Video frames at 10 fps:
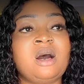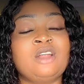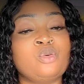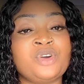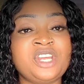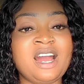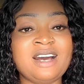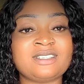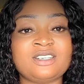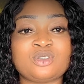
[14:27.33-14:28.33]
hyaluronic
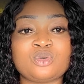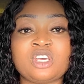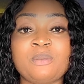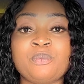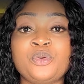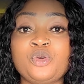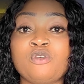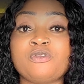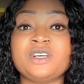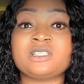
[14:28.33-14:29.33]
acid to keep
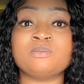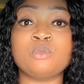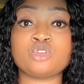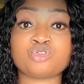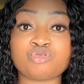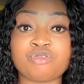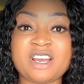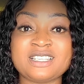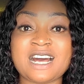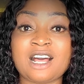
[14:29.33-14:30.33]
your face
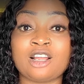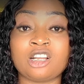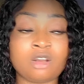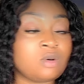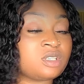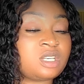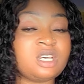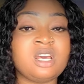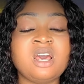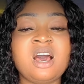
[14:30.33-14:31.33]
moisturized and
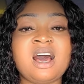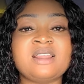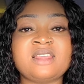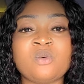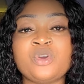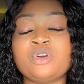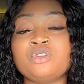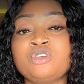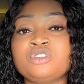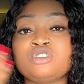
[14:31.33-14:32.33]
glossy, and then when you're
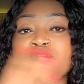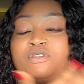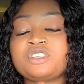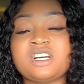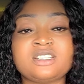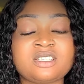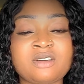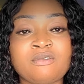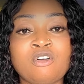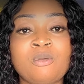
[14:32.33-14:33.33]
done using your facial
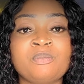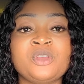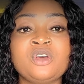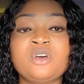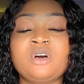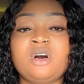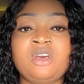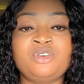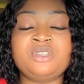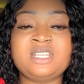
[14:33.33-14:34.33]
serum,
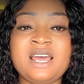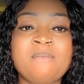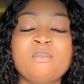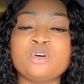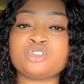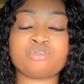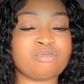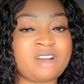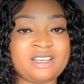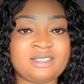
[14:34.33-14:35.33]
you then
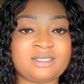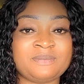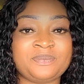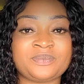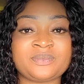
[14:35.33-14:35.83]
moisturize.